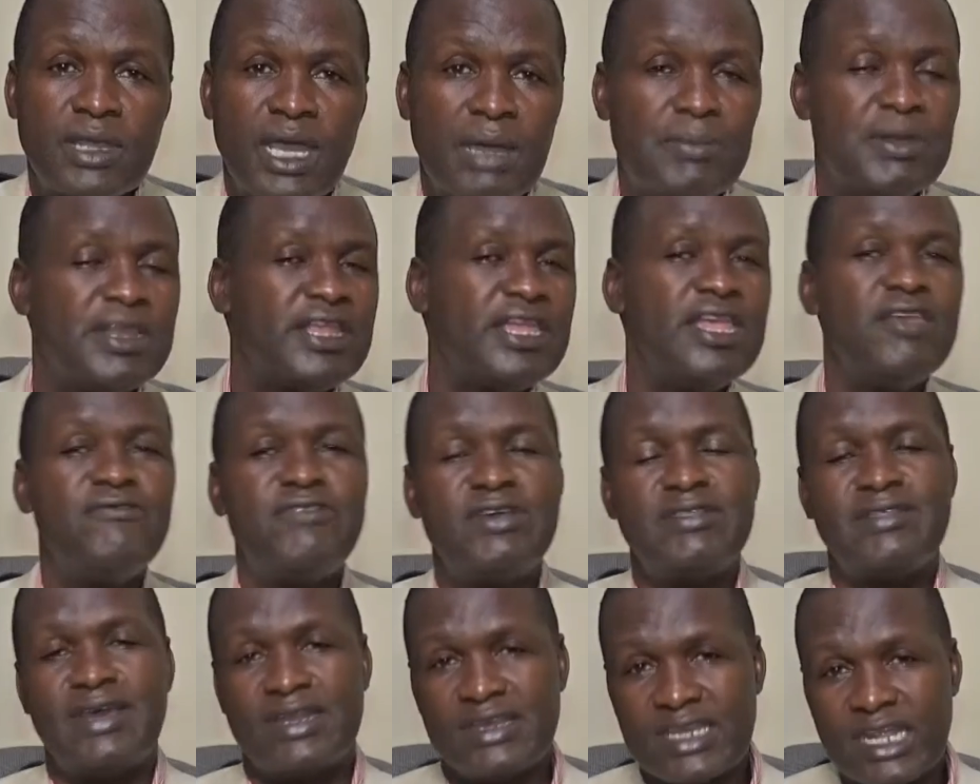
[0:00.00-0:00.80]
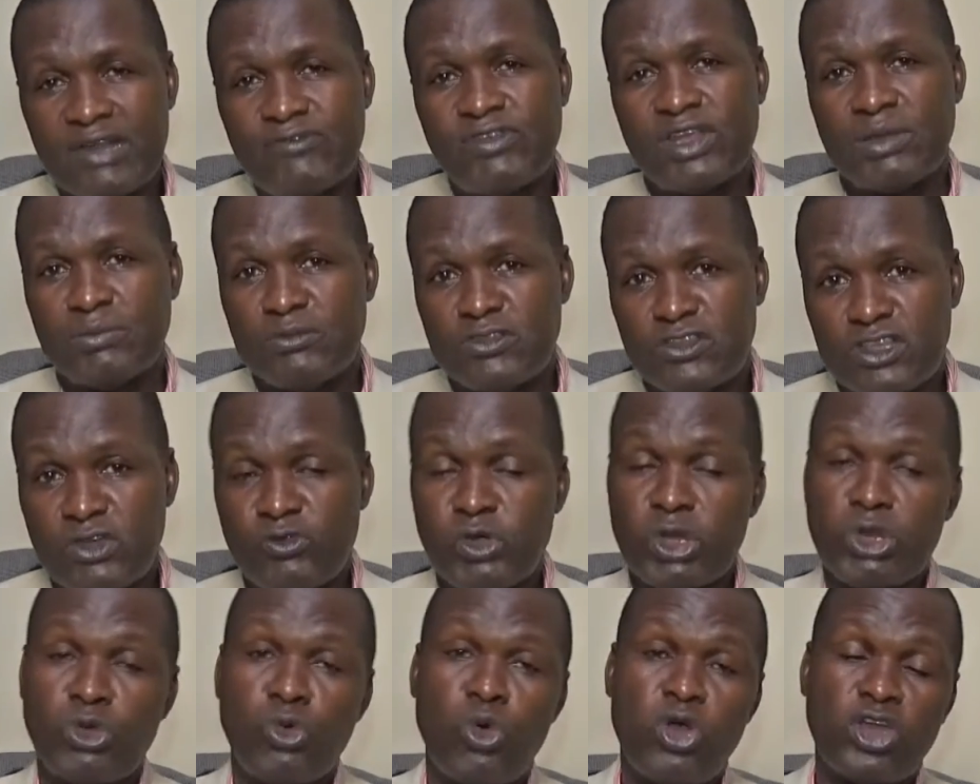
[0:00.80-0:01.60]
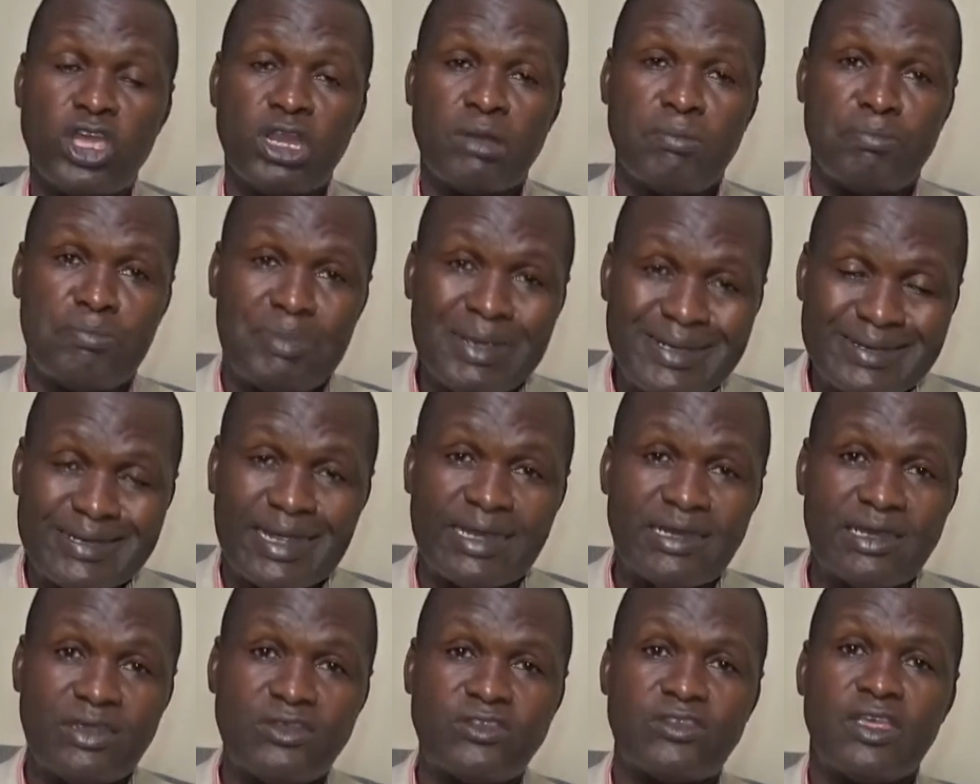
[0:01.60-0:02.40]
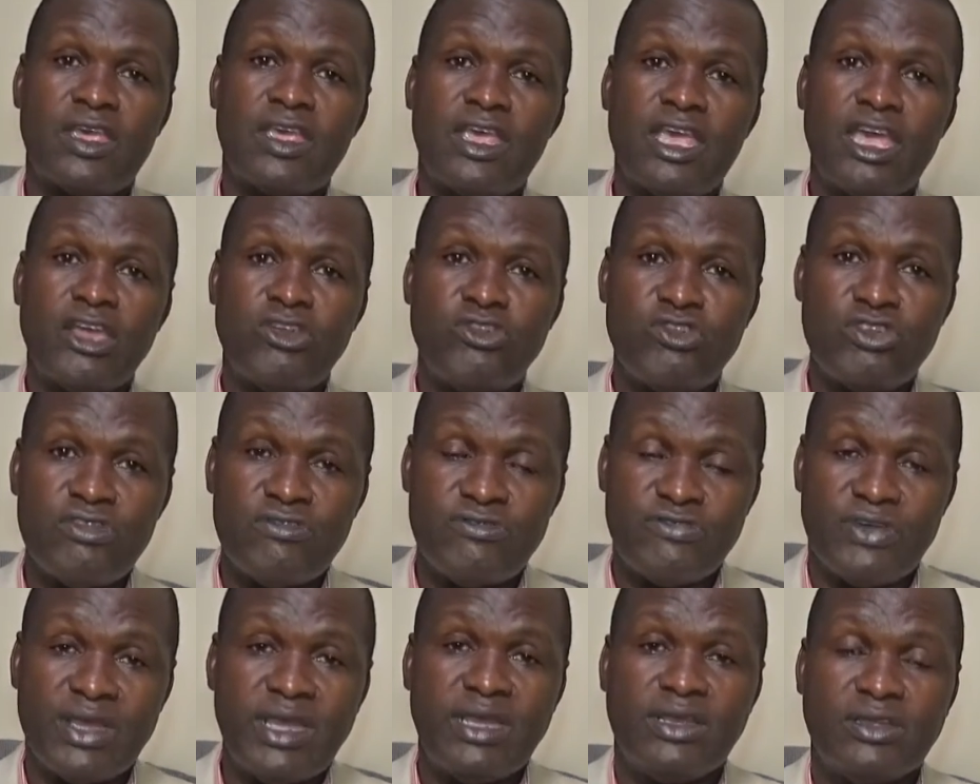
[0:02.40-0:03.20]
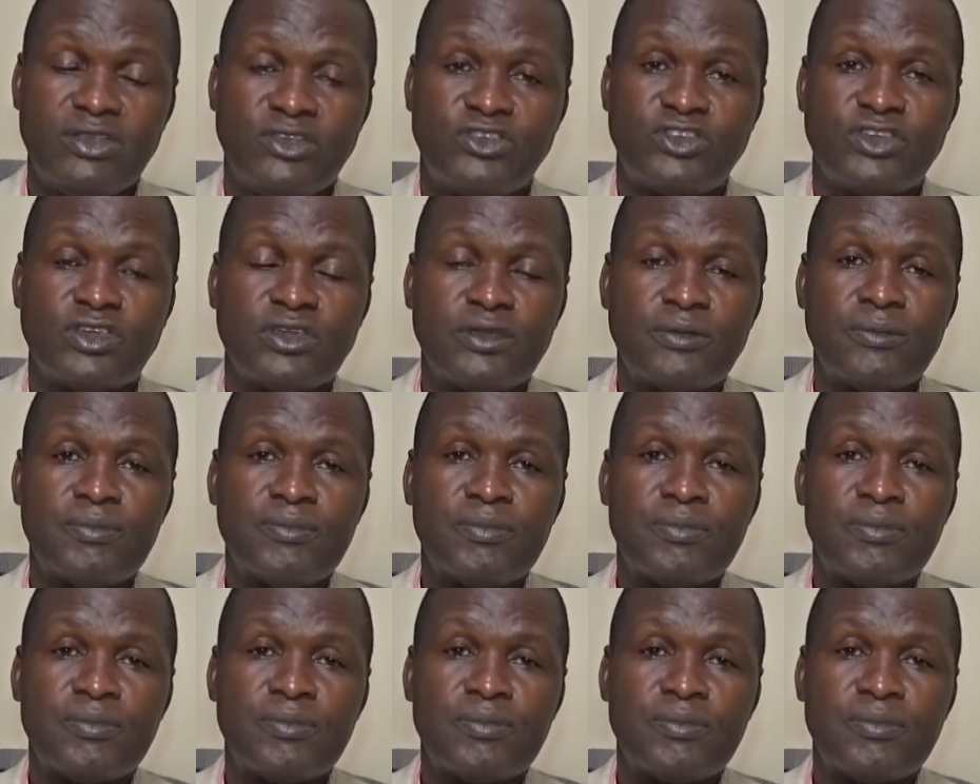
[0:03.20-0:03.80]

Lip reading: I mean, even the devil himself, when you walk in bitterness and revenge,